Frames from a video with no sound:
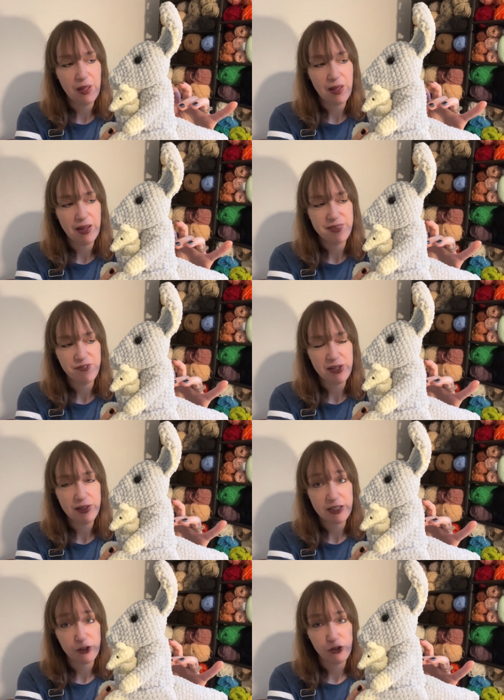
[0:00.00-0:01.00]
I feel
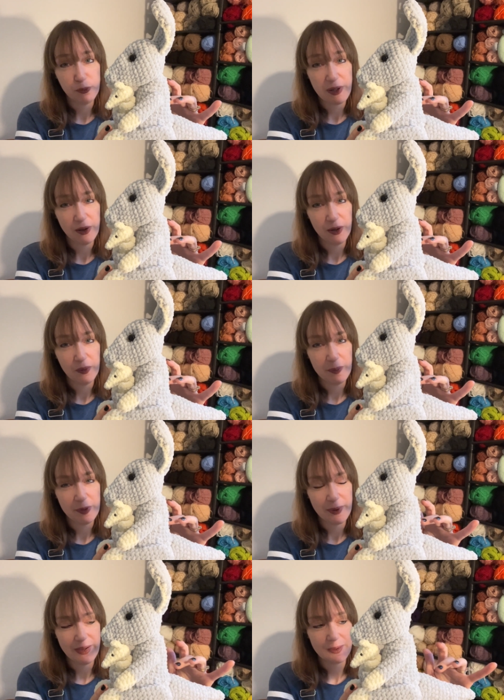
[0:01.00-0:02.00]
like it should be higher up the
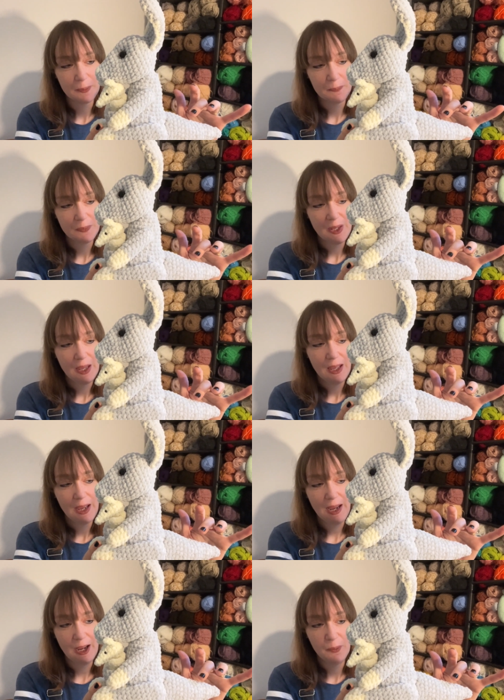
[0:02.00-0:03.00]
back.
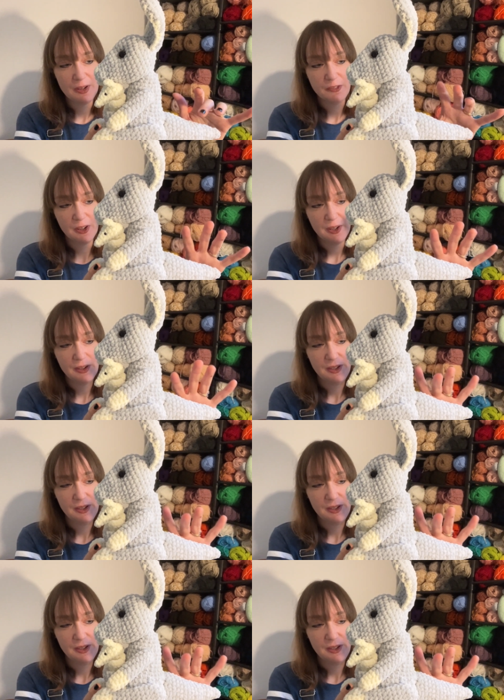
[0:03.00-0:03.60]
However,